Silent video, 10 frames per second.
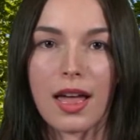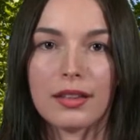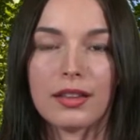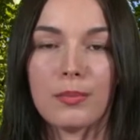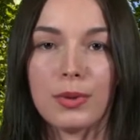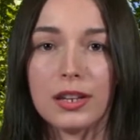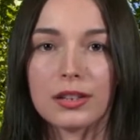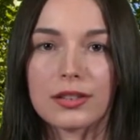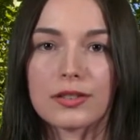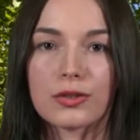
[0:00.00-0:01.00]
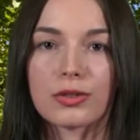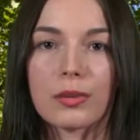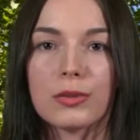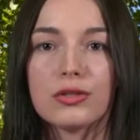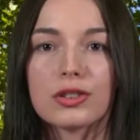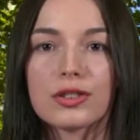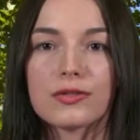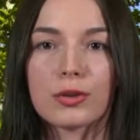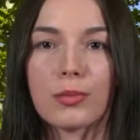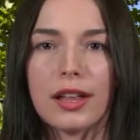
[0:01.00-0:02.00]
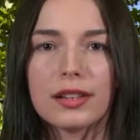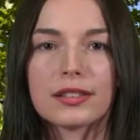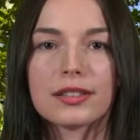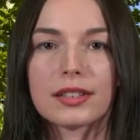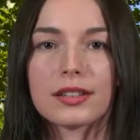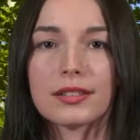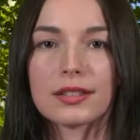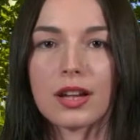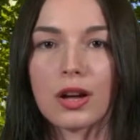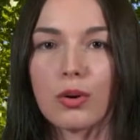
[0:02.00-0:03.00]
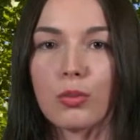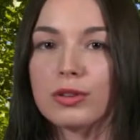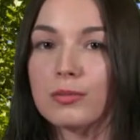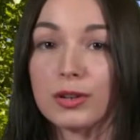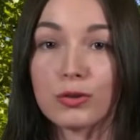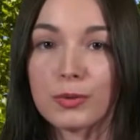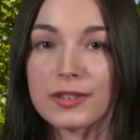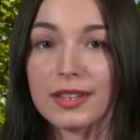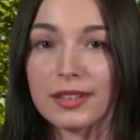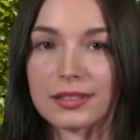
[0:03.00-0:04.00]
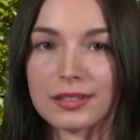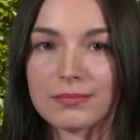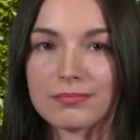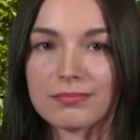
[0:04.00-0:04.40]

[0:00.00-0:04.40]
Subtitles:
and the opinions of commuters from other cities wouldn't be represented.